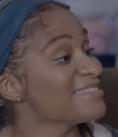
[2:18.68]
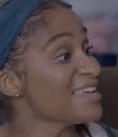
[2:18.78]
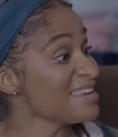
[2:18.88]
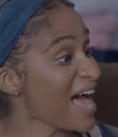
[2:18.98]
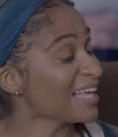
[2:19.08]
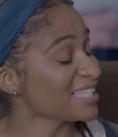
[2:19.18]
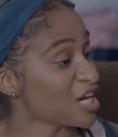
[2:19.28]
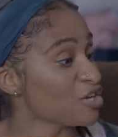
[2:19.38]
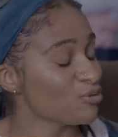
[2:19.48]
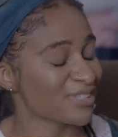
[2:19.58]
Didn't I
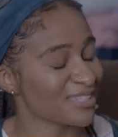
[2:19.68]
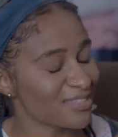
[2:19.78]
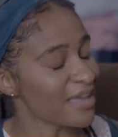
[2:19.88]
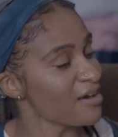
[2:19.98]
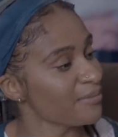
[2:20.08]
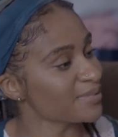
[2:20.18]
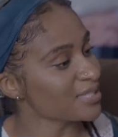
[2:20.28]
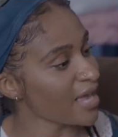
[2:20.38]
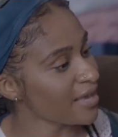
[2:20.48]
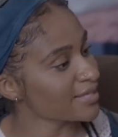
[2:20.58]
tell you to stay
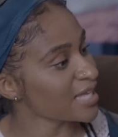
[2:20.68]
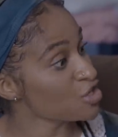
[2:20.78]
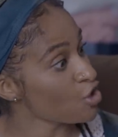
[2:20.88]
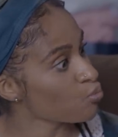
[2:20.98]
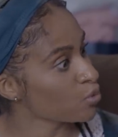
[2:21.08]
upstairs in your